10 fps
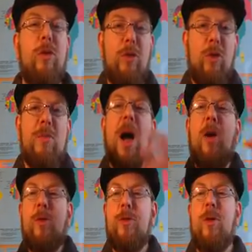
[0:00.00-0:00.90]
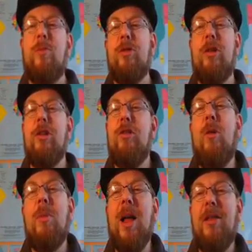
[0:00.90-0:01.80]
zoom out from
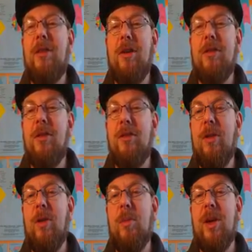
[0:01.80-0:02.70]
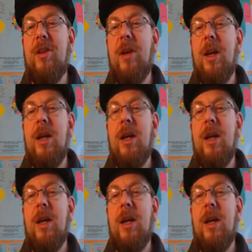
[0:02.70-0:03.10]
traditional politics just a little bit.